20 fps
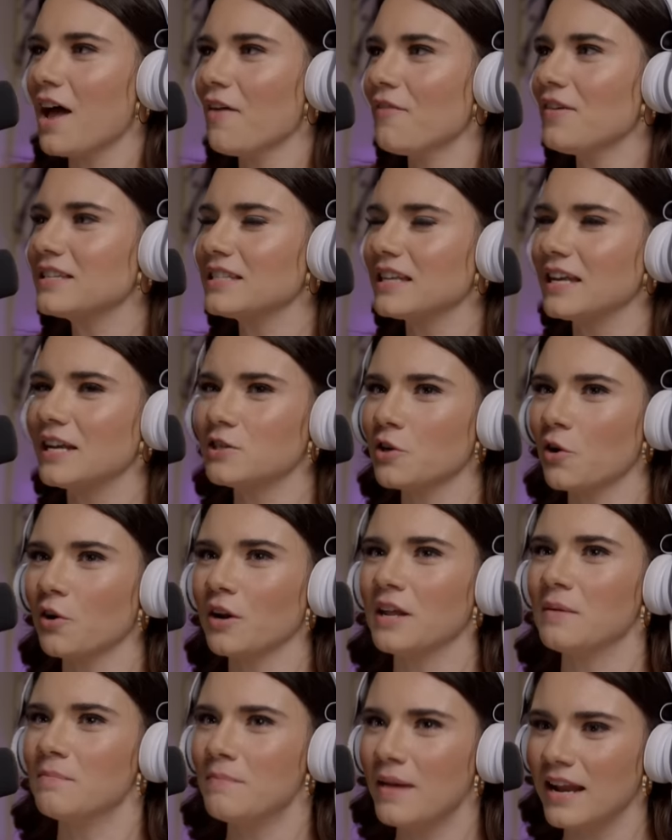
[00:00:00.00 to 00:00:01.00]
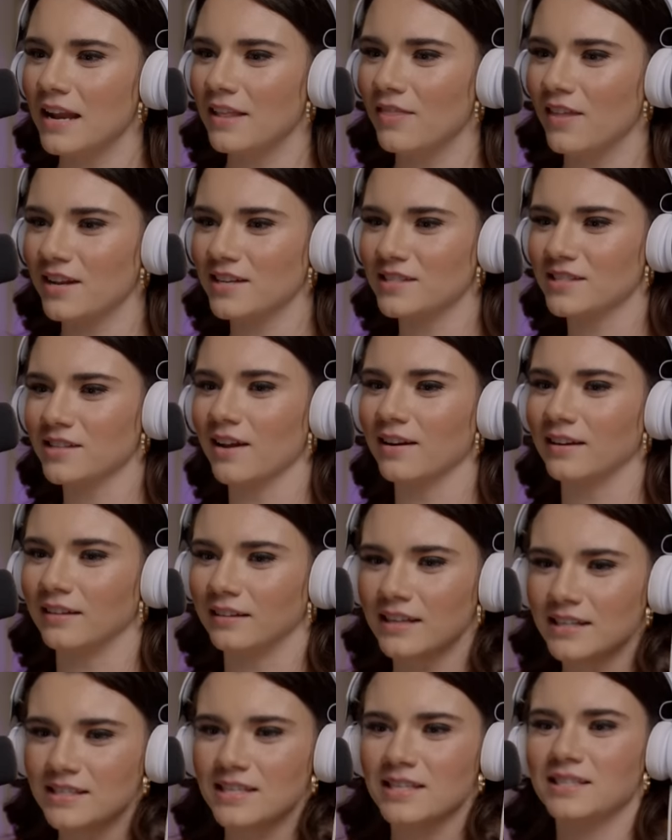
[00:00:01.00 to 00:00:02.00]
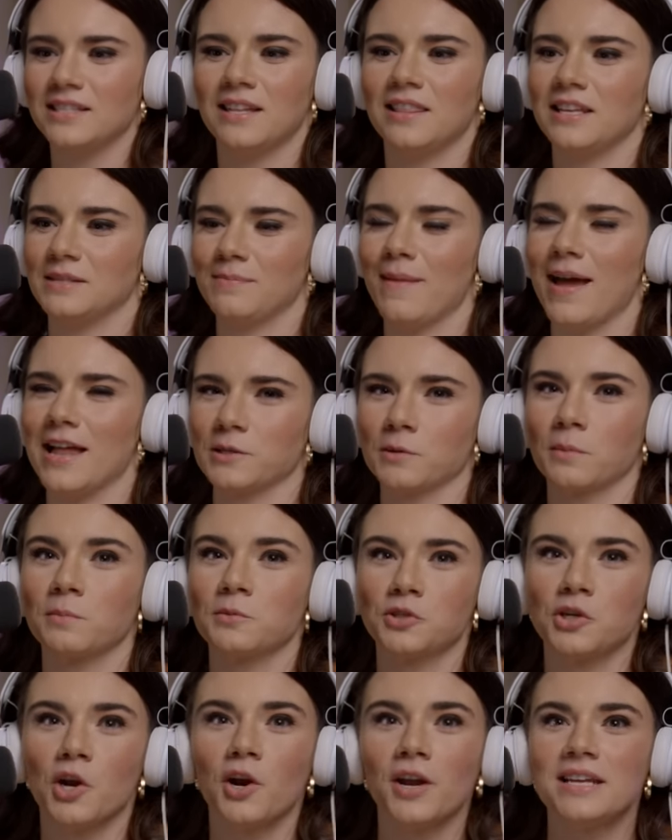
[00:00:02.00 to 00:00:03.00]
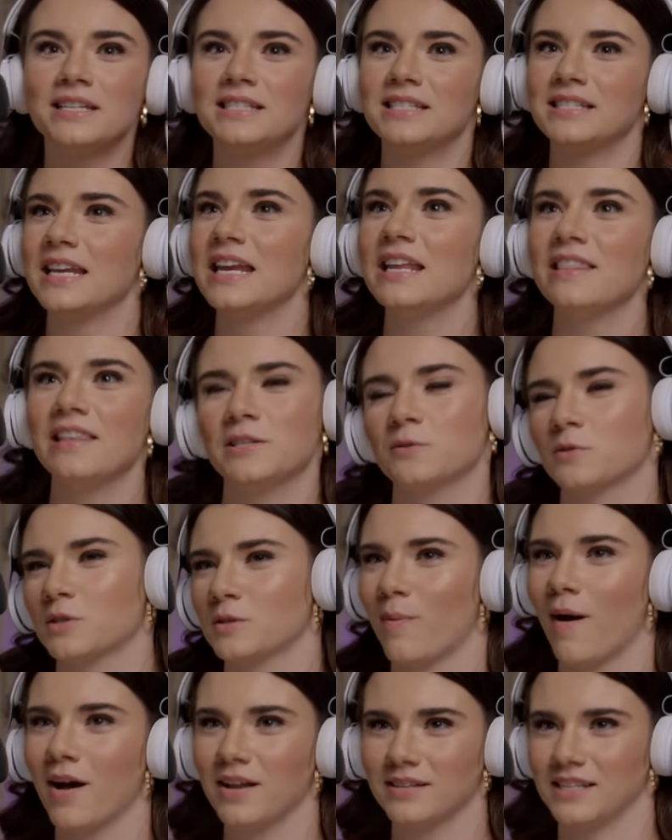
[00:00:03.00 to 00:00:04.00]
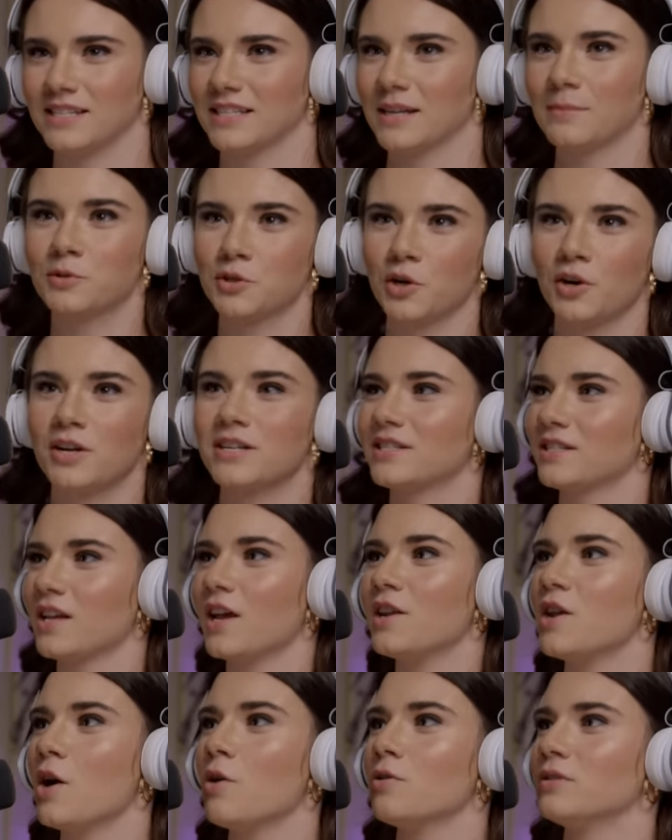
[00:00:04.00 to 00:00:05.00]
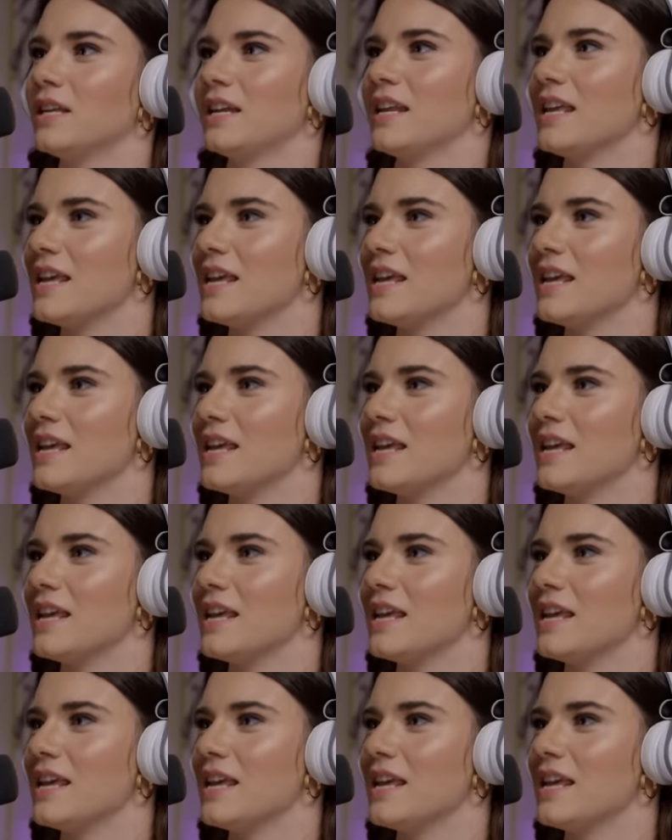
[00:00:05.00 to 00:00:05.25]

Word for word: obviously he's already admitted that his son listens to these men. So I'm sure he's seen these responses. I'm sure his son knows that